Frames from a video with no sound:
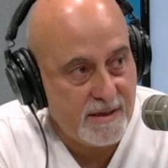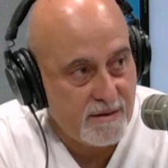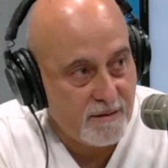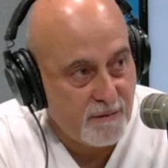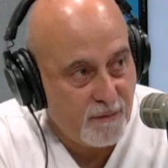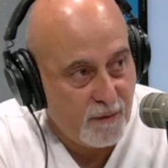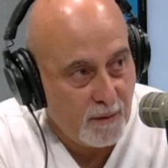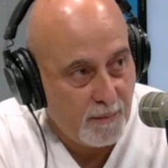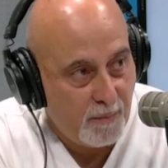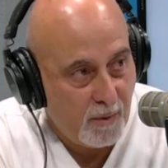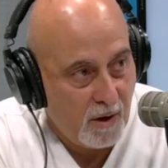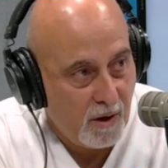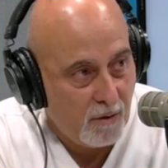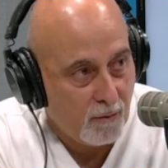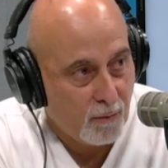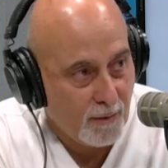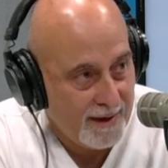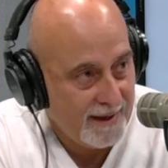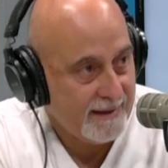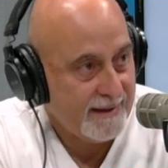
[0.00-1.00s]
football
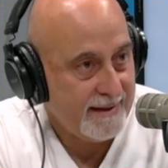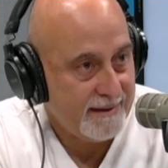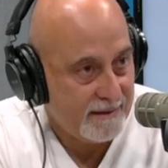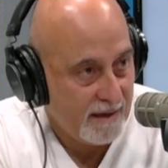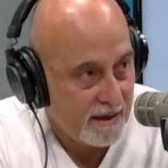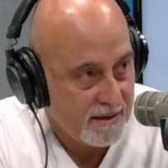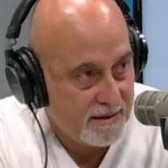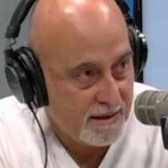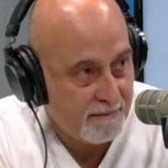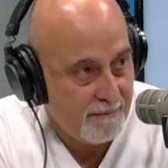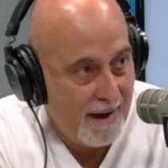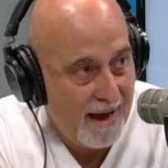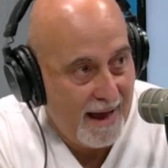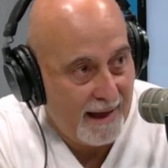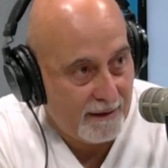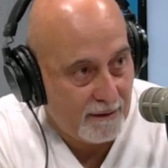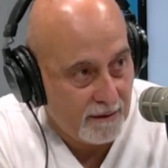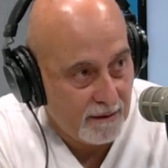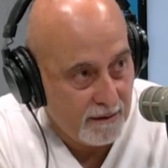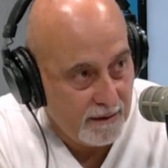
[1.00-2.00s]
really doesn't
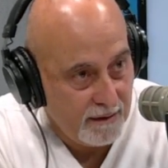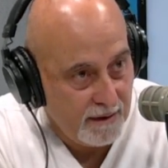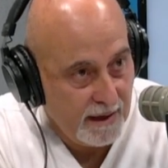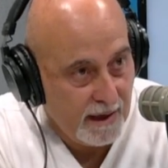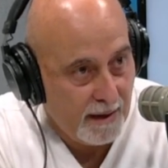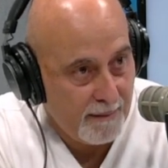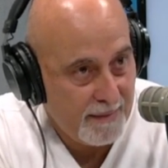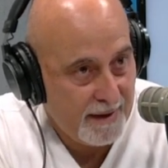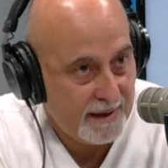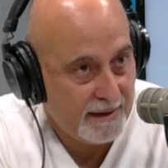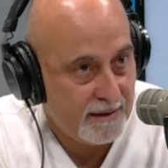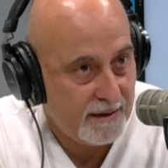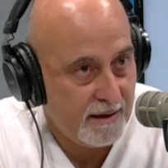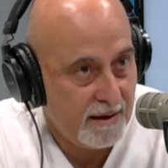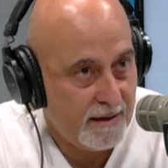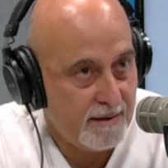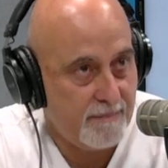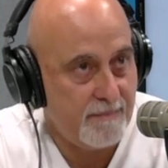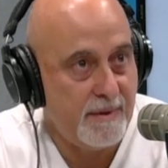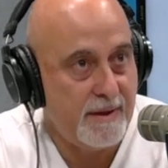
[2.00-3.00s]
matter. I mean,
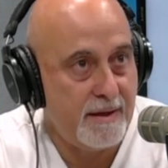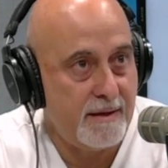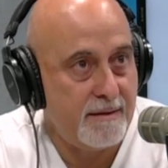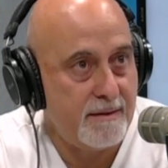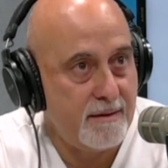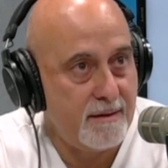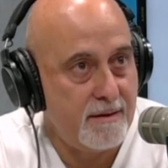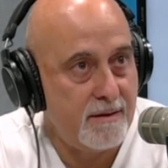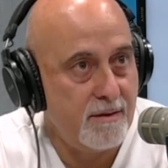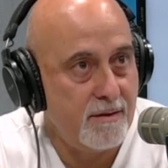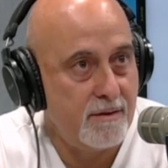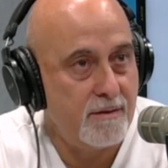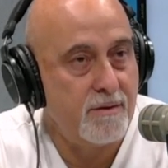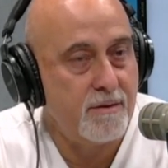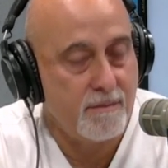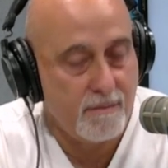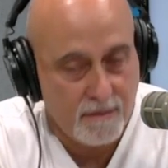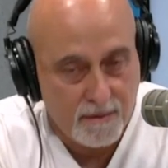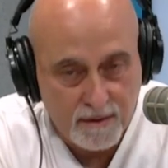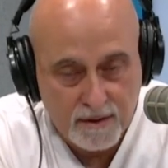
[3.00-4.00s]
it
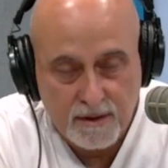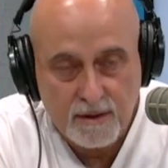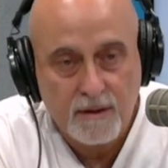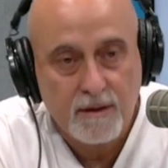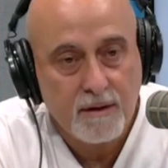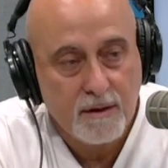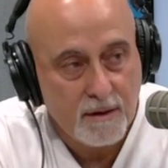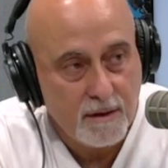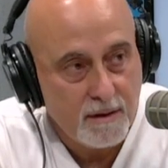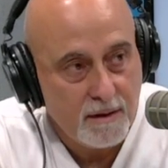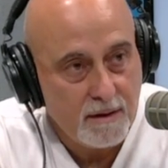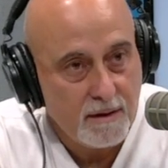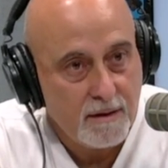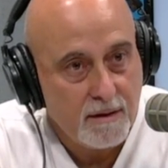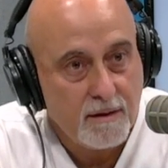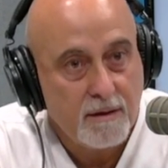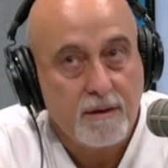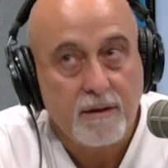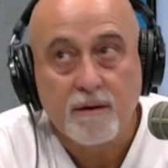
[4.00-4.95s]
doesn't matter at all.